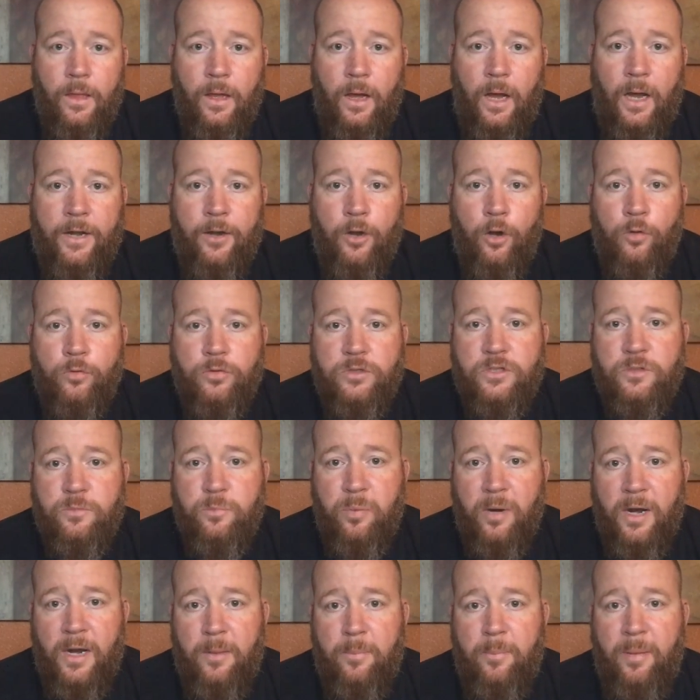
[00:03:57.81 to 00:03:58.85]
I know
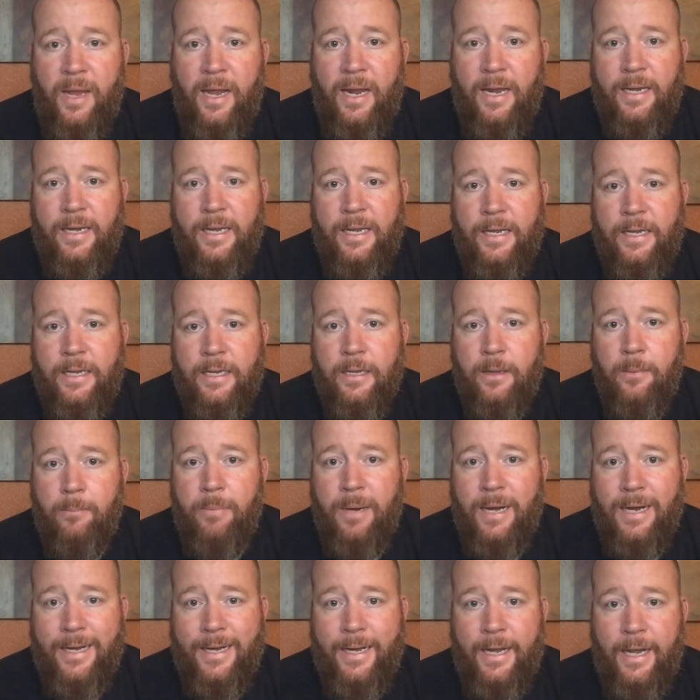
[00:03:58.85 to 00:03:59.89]
spray painting by